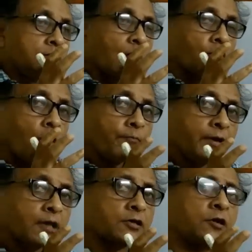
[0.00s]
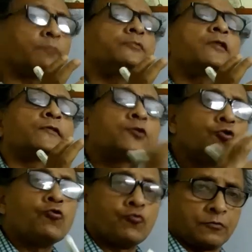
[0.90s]
the combination of these
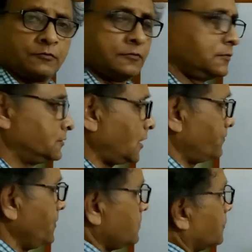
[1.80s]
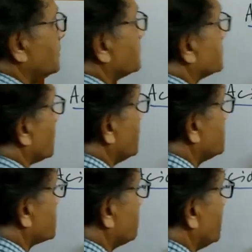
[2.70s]
two, that means
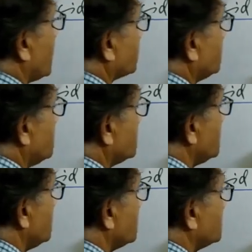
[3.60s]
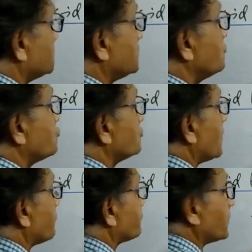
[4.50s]
titrable acidity due to
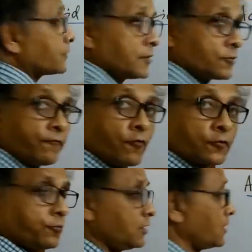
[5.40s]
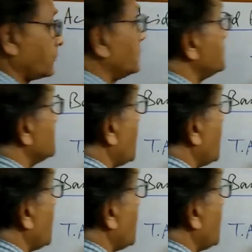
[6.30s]
the presence of phosphoric acid